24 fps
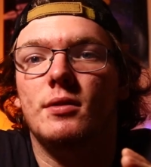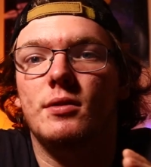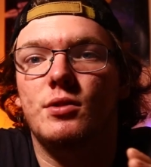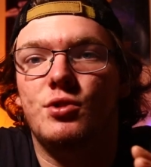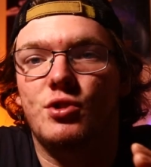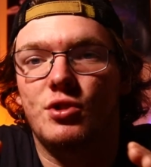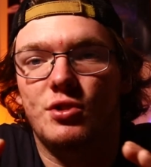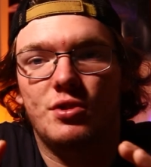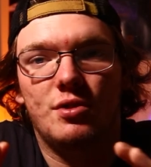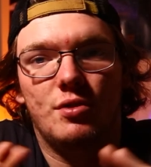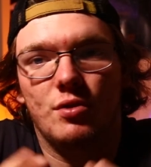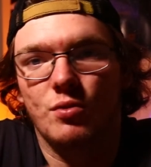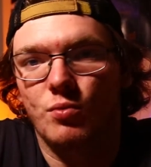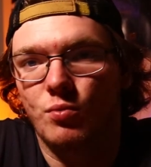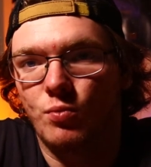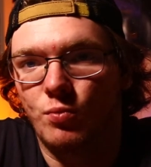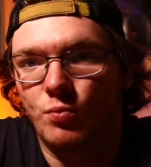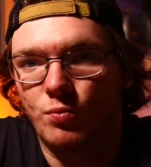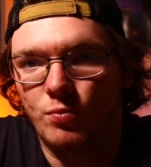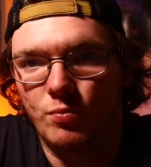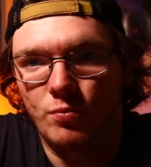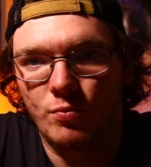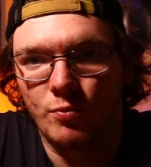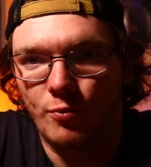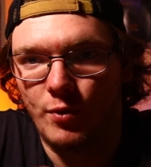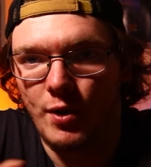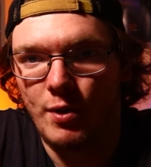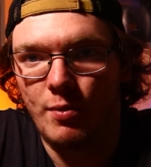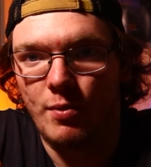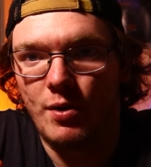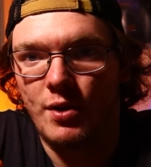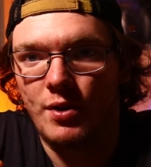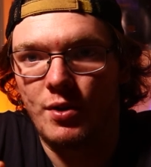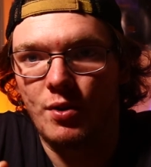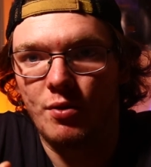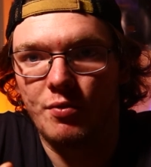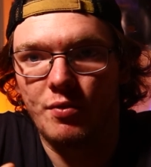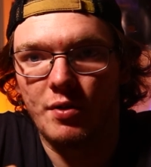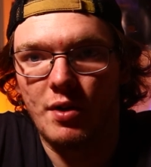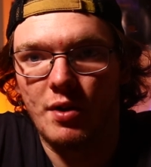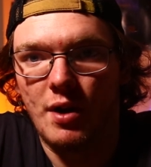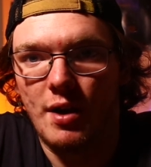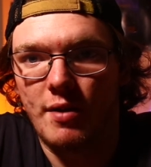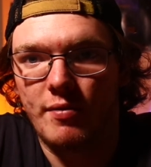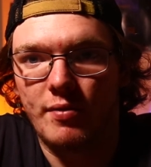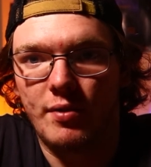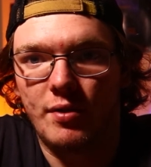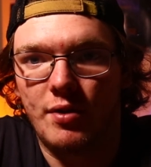Just to rerun over
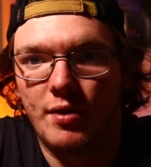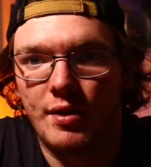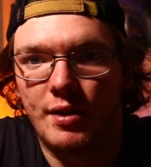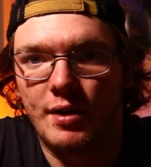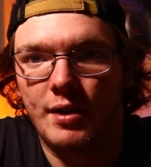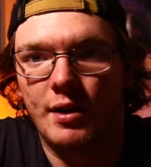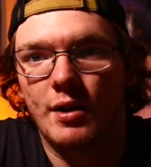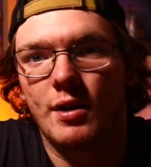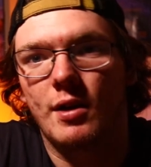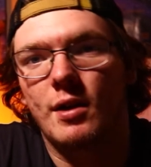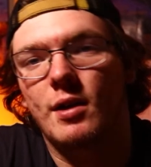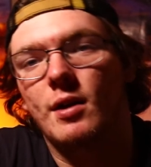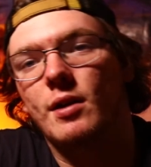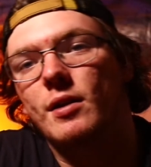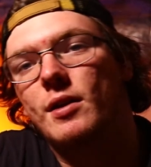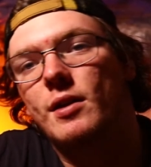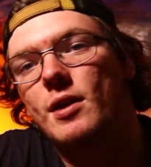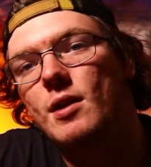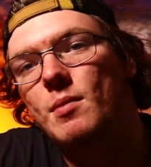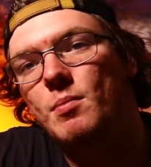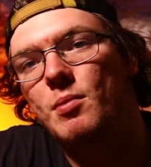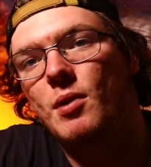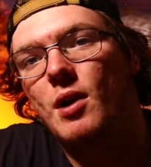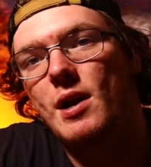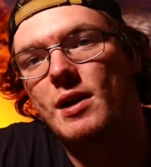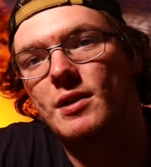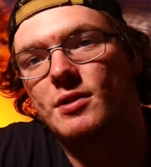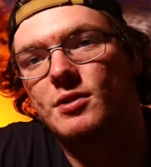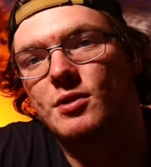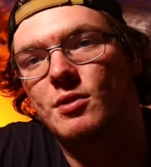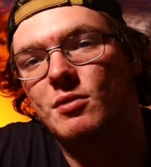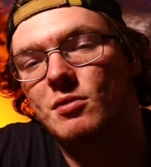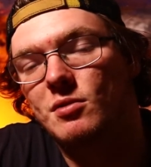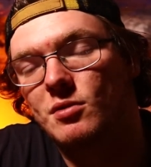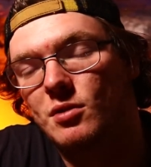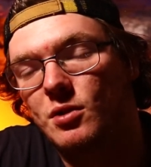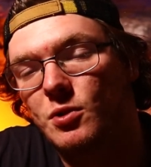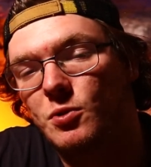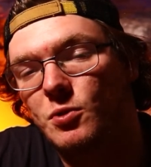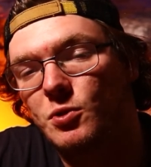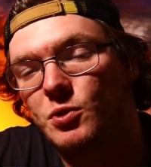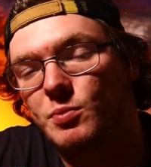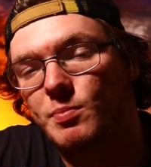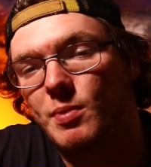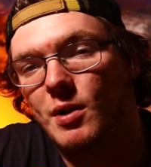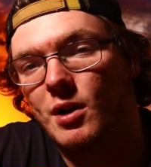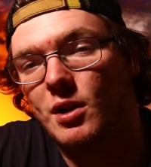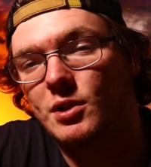everything, keep your ISO as low as
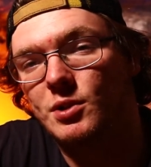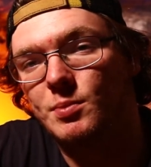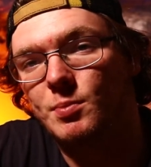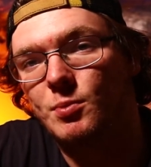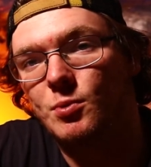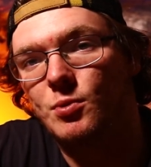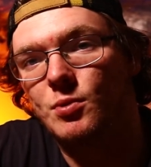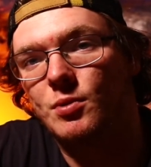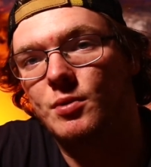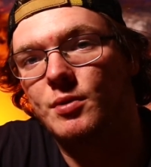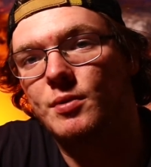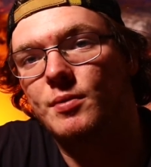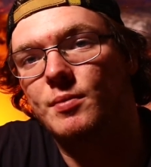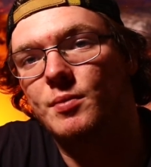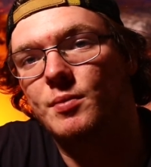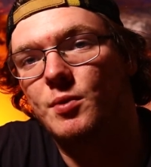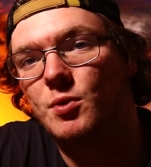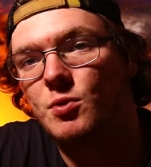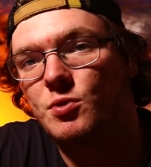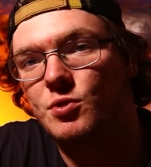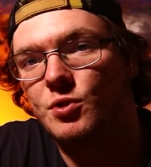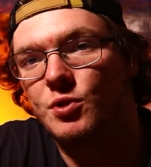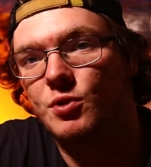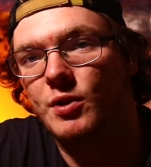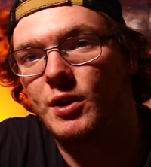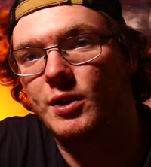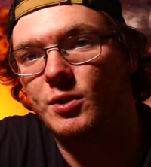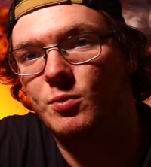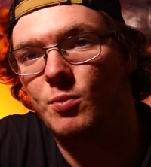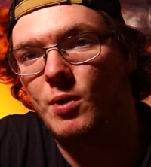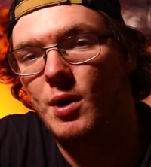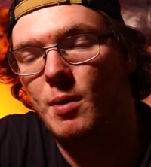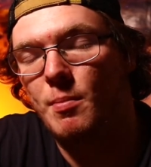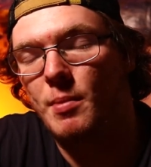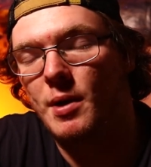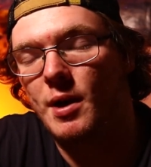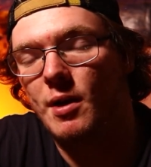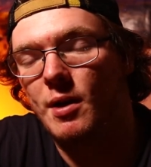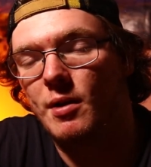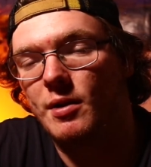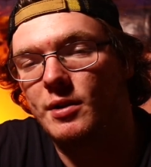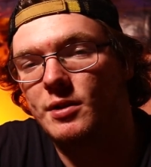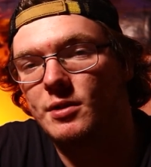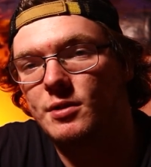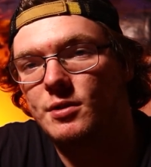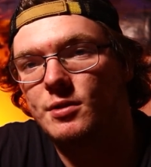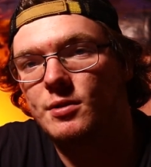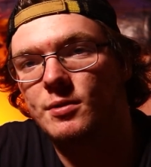possible. Use the correct white
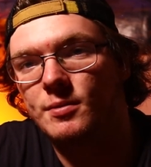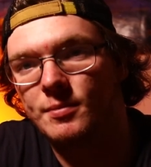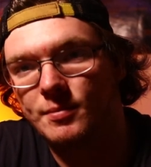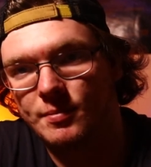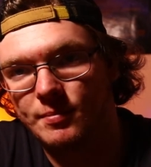balance.